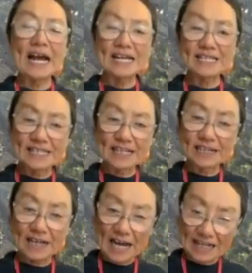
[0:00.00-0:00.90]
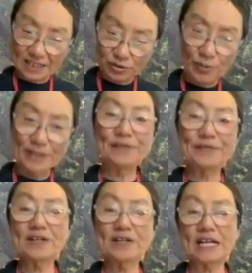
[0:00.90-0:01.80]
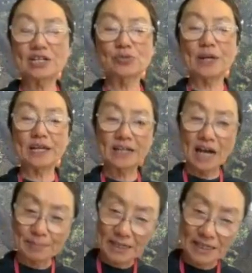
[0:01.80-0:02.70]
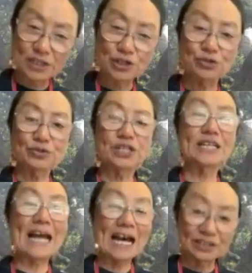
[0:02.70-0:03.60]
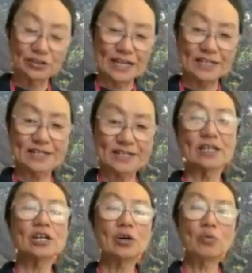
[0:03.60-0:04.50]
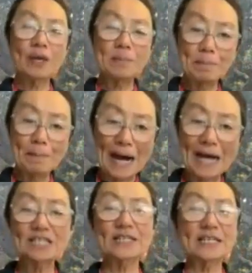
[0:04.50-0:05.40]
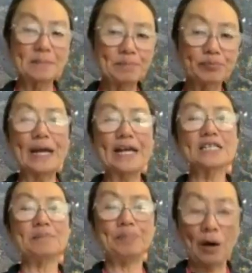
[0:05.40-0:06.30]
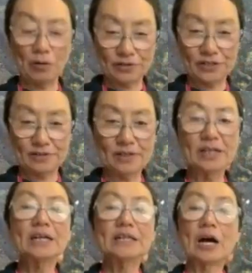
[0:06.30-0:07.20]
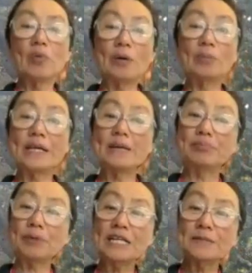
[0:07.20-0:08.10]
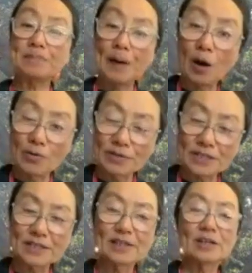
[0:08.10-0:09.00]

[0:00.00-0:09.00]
I think at the 21st century coming into togetherness, we must embrace both. Now, when we embrace both,